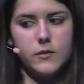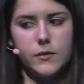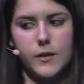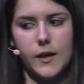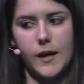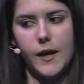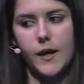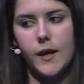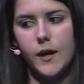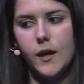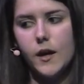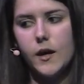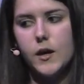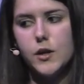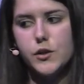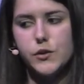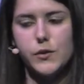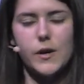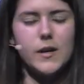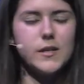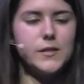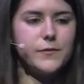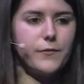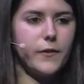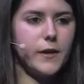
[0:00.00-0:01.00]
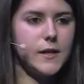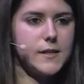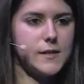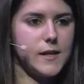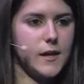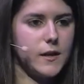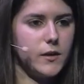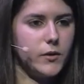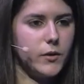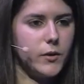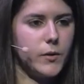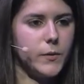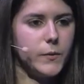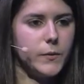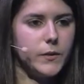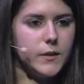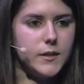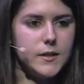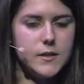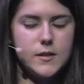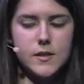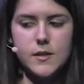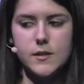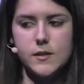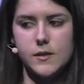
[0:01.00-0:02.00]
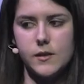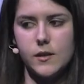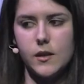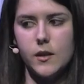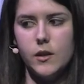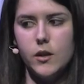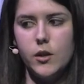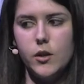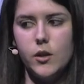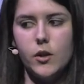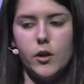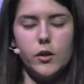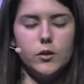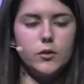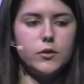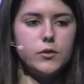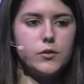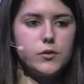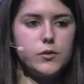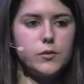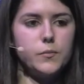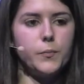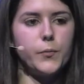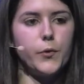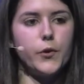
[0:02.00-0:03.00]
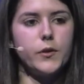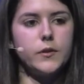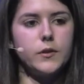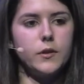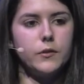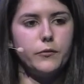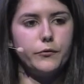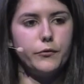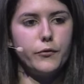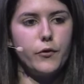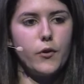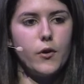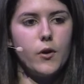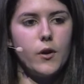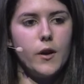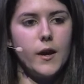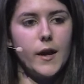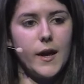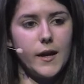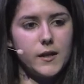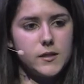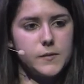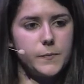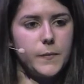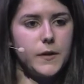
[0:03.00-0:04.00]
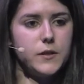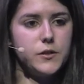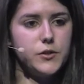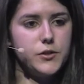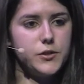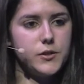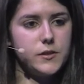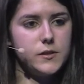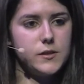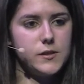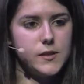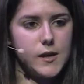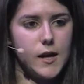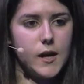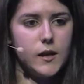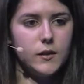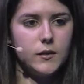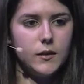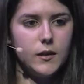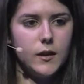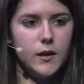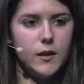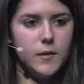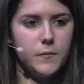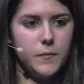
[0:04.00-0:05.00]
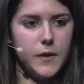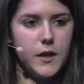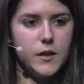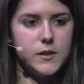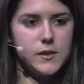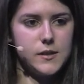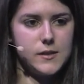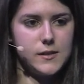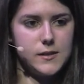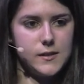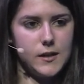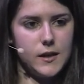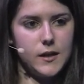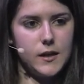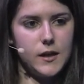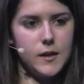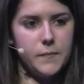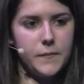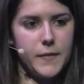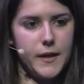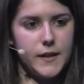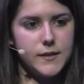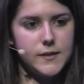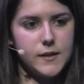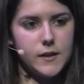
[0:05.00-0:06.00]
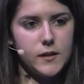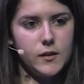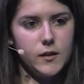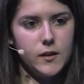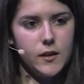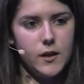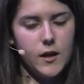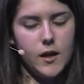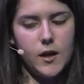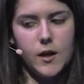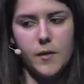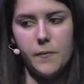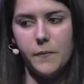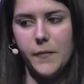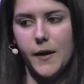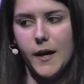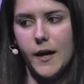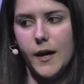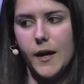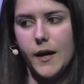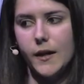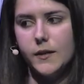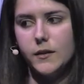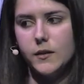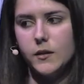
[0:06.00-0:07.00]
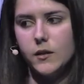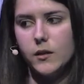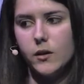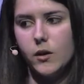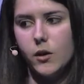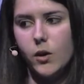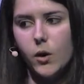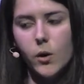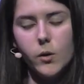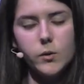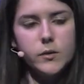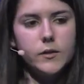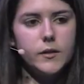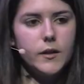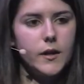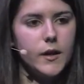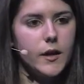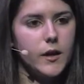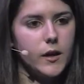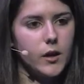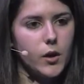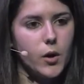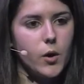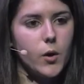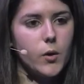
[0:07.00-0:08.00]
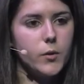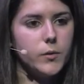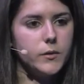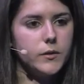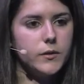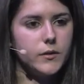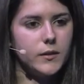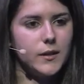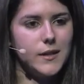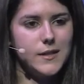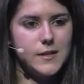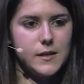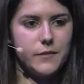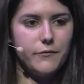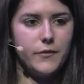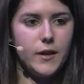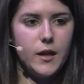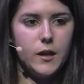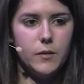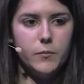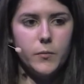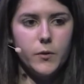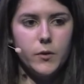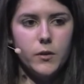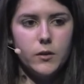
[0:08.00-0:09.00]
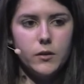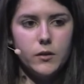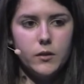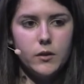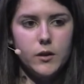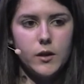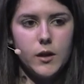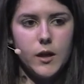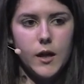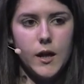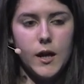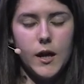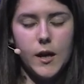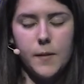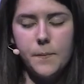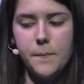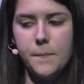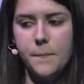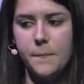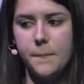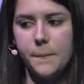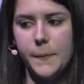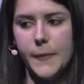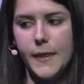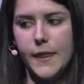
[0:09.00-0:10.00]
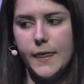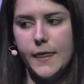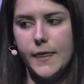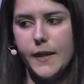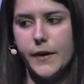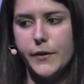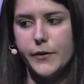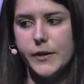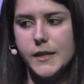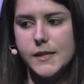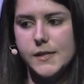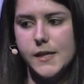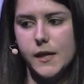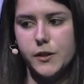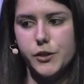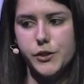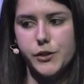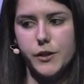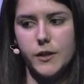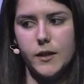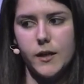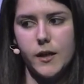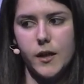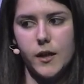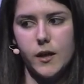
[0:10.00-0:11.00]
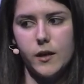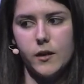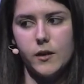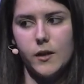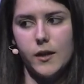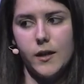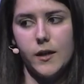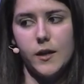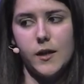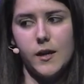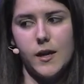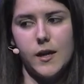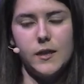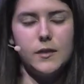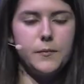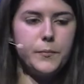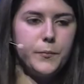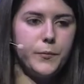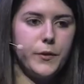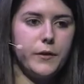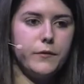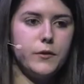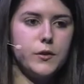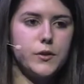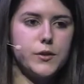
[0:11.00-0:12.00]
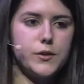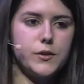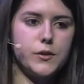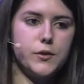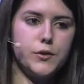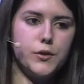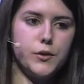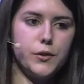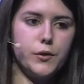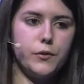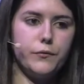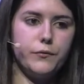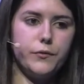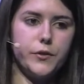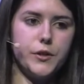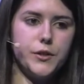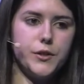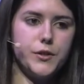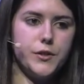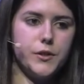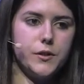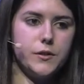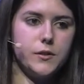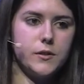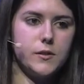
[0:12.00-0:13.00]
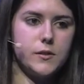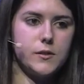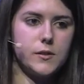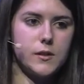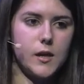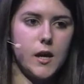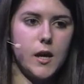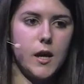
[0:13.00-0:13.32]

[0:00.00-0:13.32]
Okay. So as far as I know, this is not supported for expansions yet because it's still in a beta. But all the code is available. Um, there is actually in the previous two versions,